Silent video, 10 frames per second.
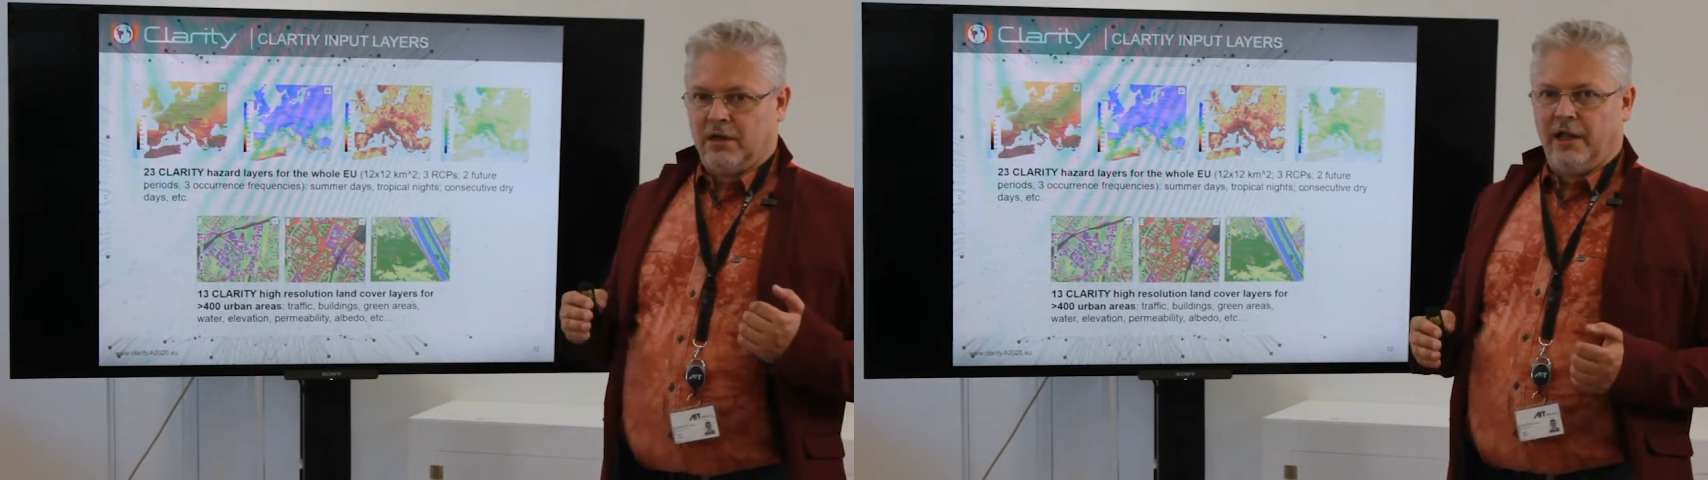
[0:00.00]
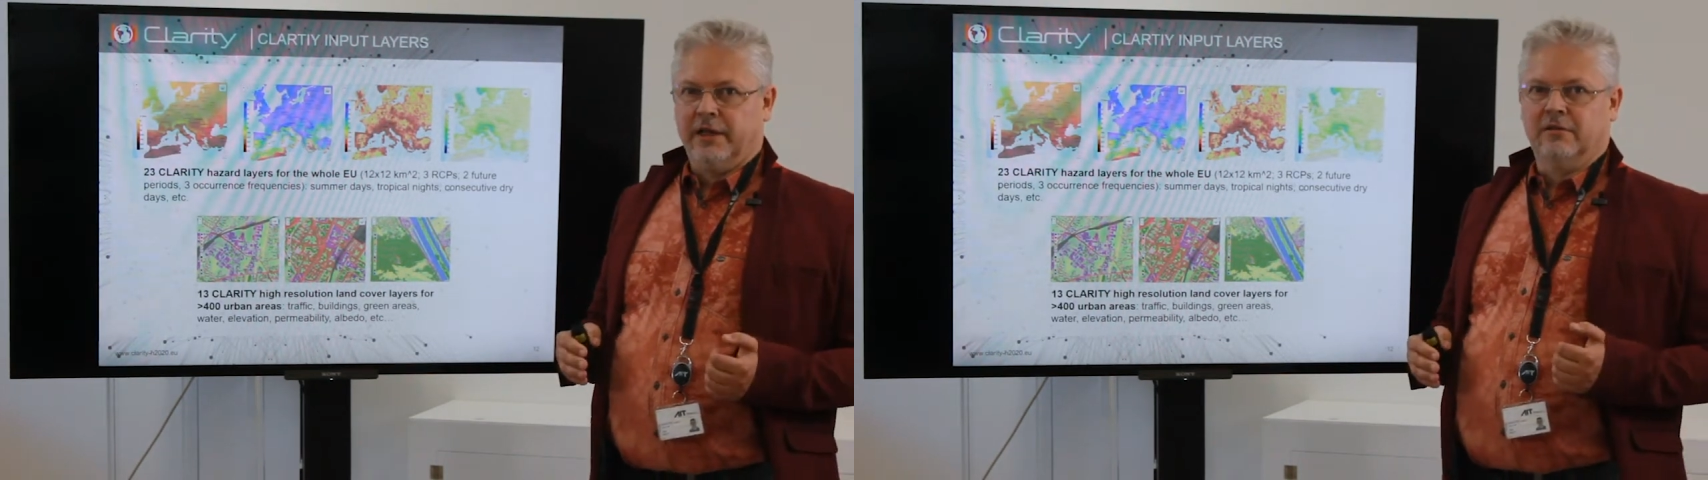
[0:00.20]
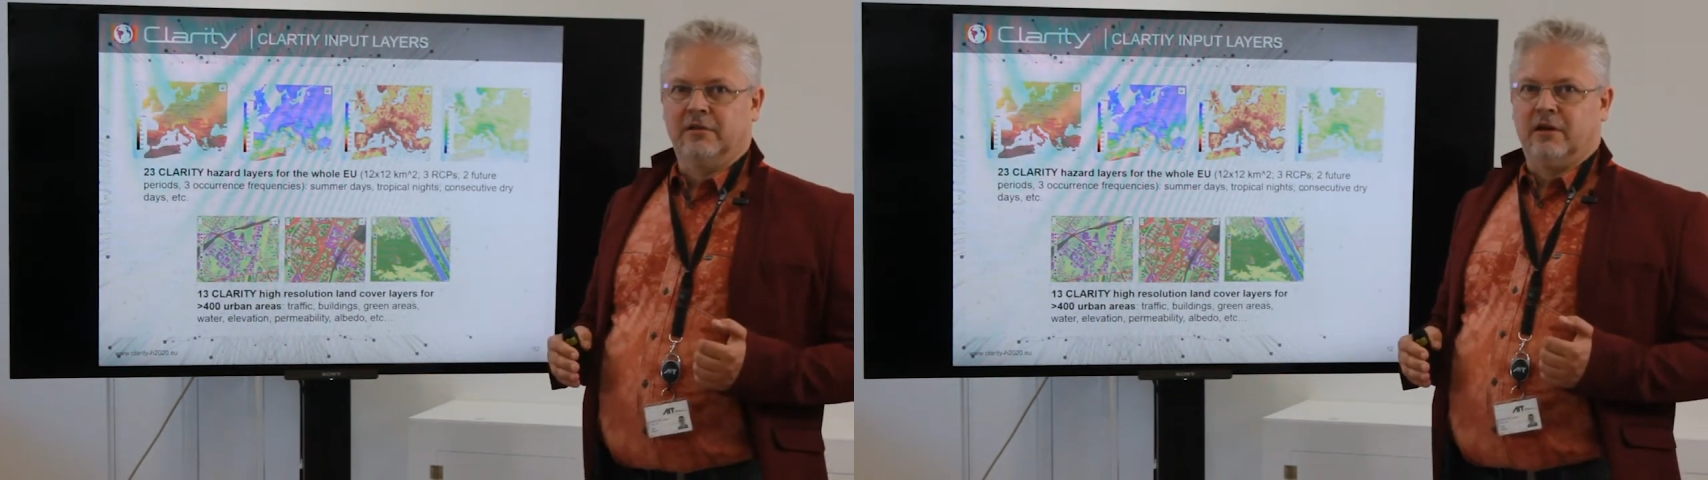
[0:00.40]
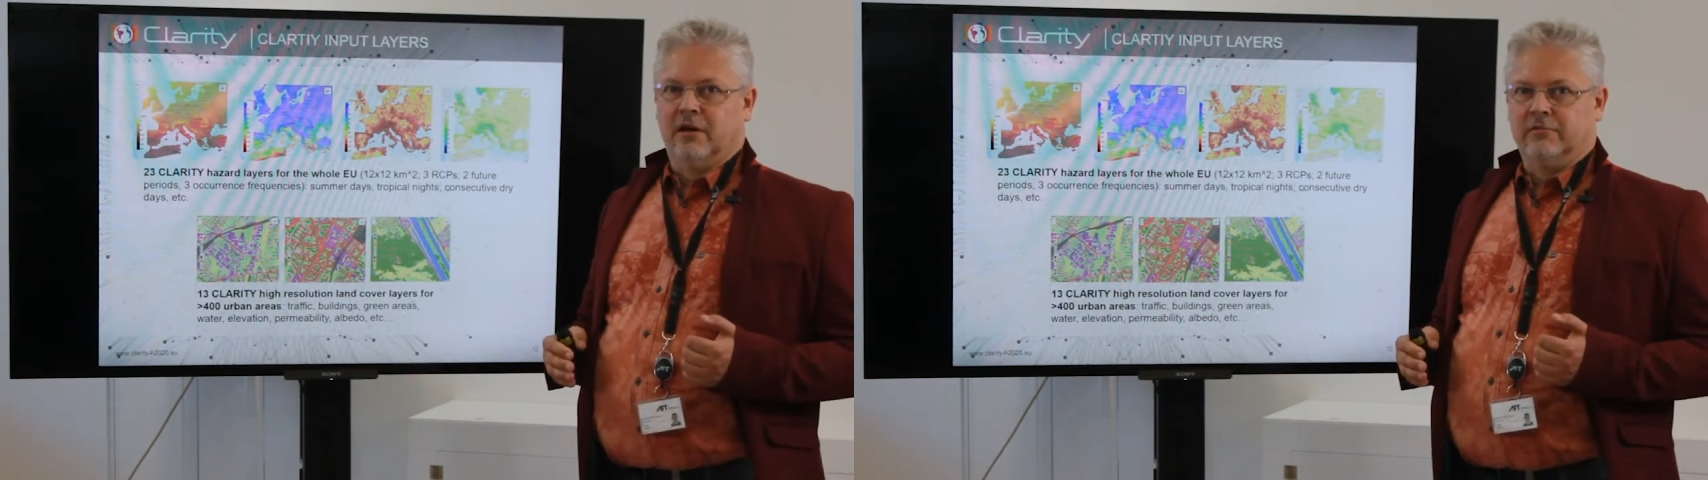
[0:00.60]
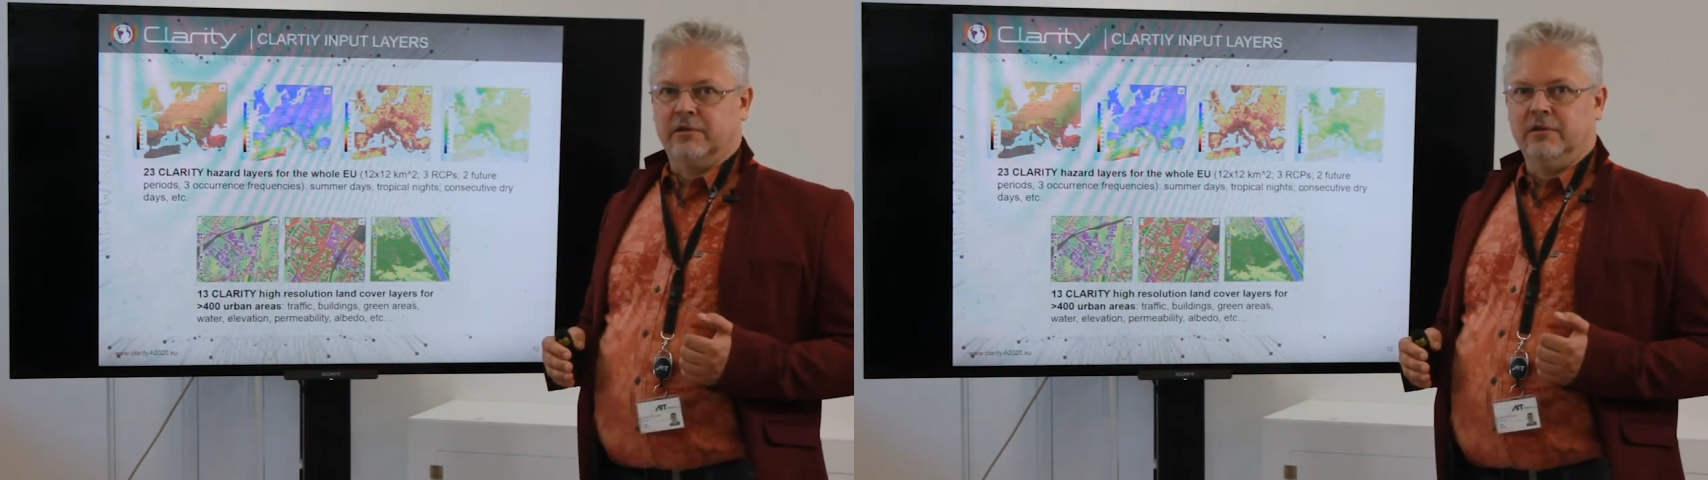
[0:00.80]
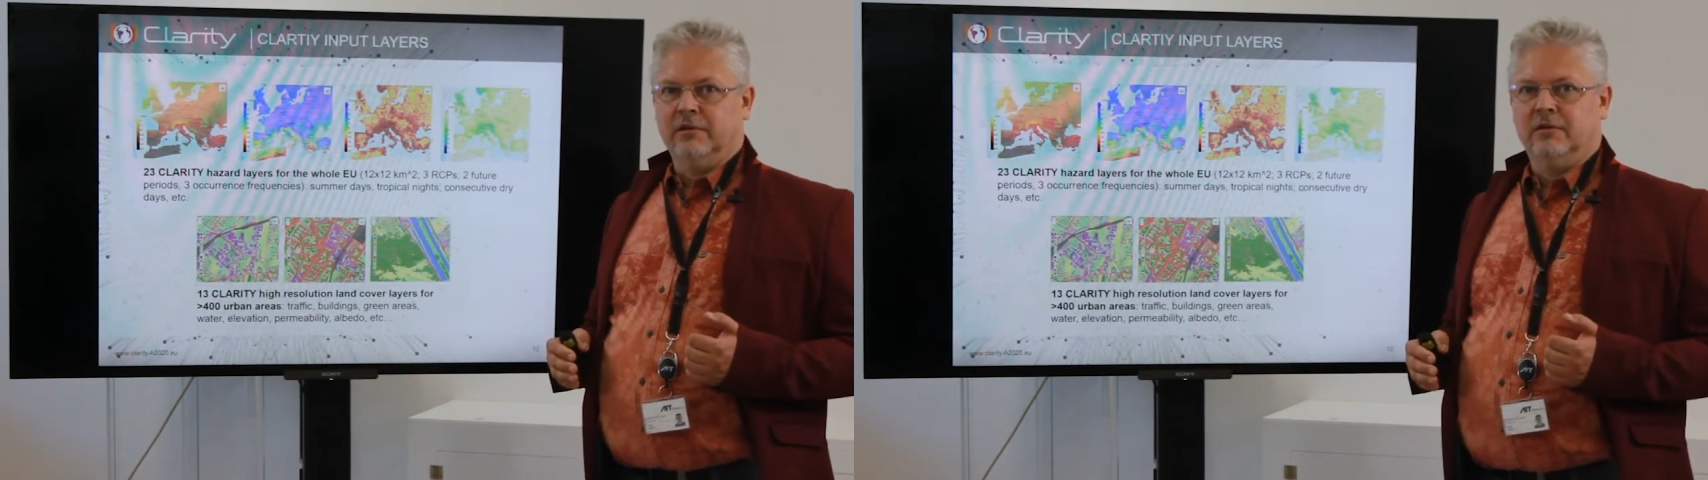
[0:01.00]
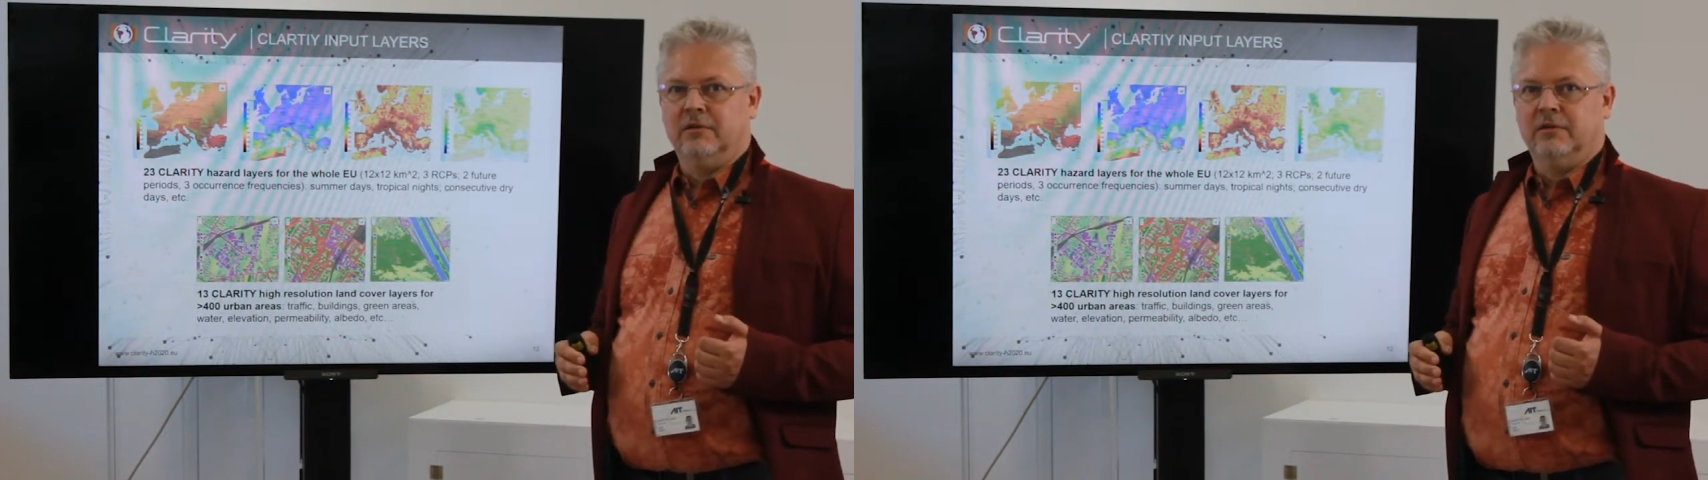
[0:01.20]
land cover.